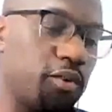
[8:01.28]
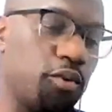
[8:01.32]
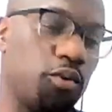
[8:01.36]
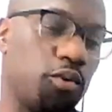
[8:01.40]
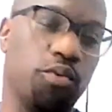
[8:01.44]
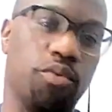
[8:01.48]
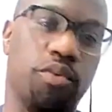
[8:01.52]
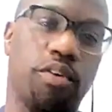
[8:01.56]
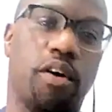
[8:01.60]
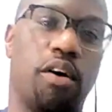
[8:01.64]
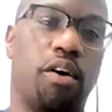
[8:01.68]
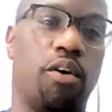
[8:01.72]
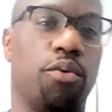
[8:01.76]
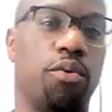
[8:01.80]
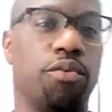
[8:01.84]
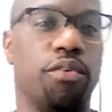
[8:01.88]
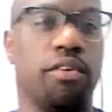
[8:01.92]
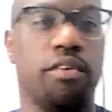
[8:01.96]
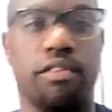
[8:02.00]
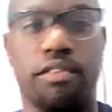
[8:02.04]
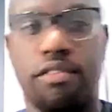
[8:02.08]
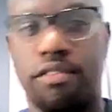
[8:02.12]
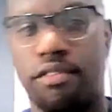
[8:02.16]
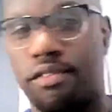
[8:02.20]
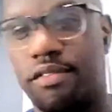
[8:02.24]
the
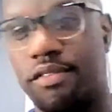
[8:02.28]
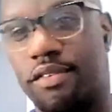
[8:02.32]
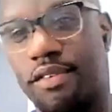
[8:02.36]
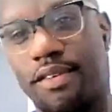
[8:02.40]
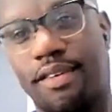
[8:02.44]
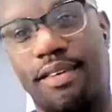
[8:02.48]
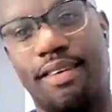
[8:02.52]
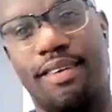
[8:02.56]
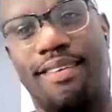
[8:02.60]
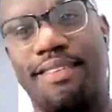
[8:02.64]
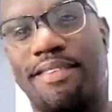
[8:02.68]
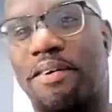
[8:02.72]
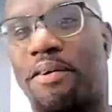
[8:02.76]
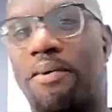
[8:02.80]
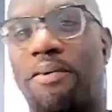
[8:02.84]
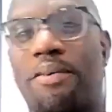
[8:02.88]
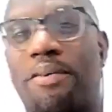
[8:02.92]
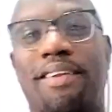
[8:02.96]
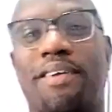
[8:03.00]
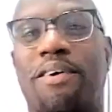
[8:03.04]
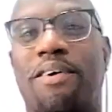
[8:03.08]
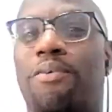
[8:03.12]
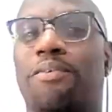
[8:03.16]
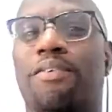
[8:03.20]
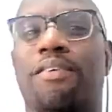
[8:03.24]
owners? All the
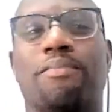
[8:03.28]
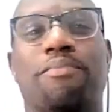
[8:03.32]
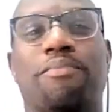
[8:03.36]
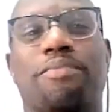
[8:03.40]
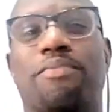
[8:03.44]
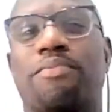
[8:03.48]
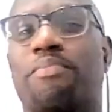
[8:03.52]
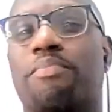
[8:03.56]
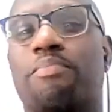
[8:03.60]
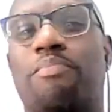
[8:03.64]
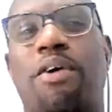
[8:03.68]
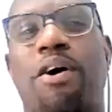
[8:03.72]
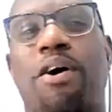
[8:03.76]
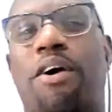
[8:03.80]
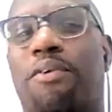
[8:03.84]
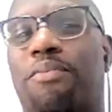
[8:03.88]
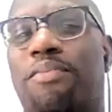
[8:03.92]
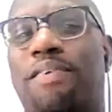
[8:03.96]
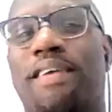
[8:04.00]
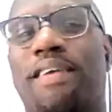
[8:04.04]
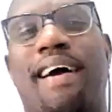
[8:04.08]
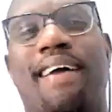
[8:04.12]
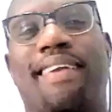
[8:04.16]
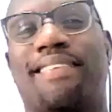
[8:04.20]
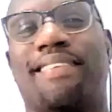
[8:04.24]
owners. Well, we
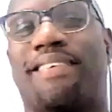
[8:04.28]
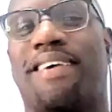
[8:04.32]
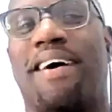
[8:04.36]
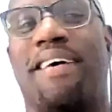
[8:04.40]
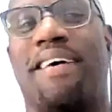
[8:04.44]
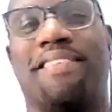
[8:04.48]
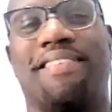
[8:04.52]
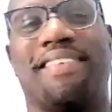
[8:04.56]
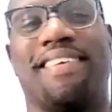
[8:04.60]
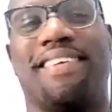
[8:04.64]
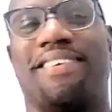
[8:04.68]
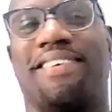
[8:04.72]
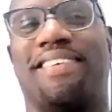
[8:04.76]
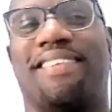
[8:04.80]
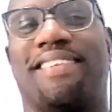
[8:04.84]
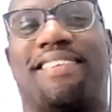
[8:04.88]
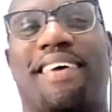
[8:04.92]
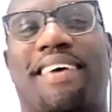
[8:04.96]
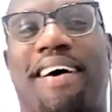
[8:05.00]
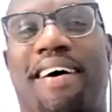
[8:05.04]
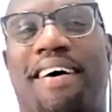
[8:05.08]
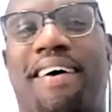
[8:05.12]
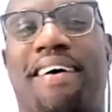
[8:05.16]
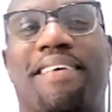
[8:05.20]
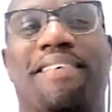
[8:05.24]
had this conversation all the
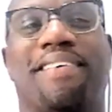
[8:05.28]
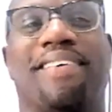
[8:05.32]
time.